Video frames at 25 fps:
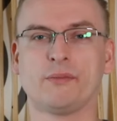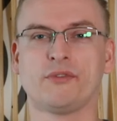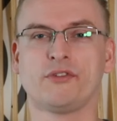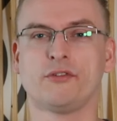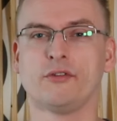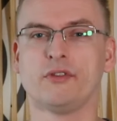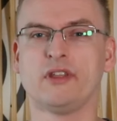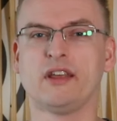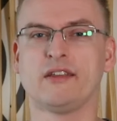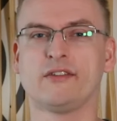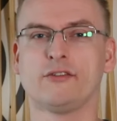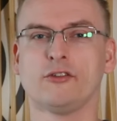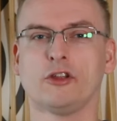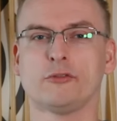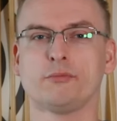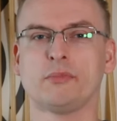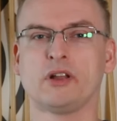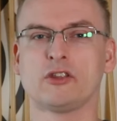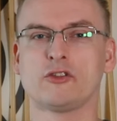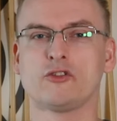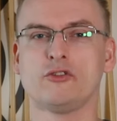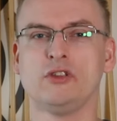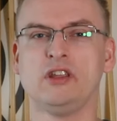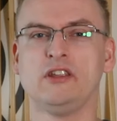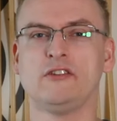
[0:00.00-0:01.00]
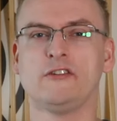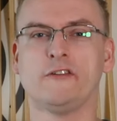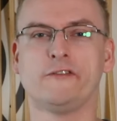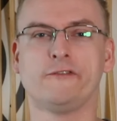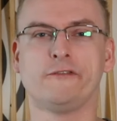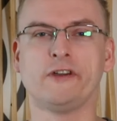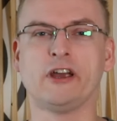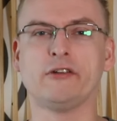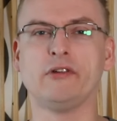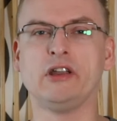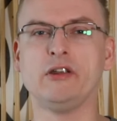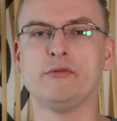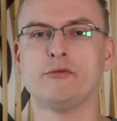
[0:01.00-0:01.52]
so there's not much need to
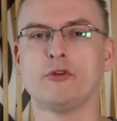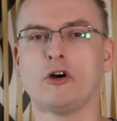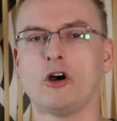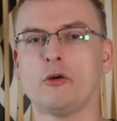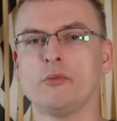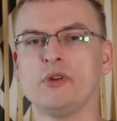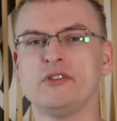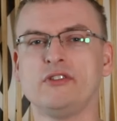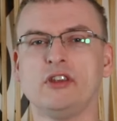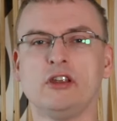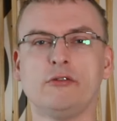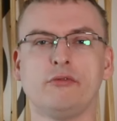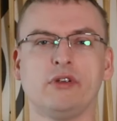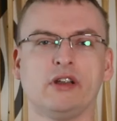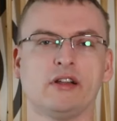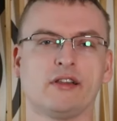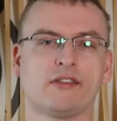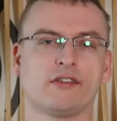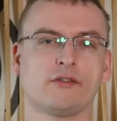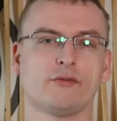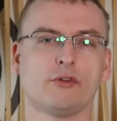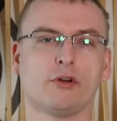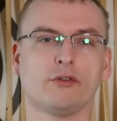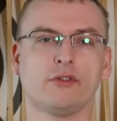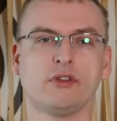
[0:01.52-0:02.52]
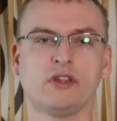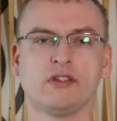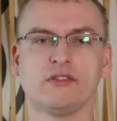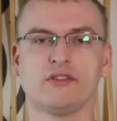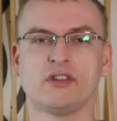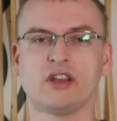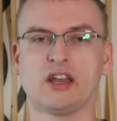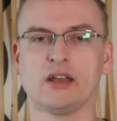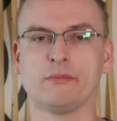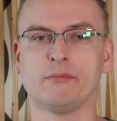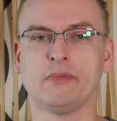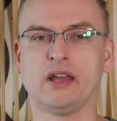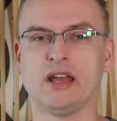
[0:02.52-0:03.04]
ferry raw materials around the
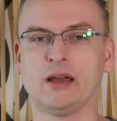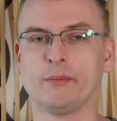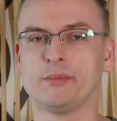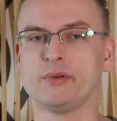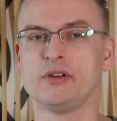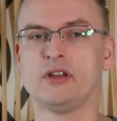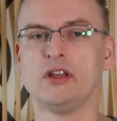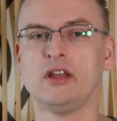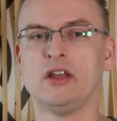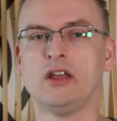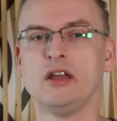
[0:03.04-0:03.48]
entire map.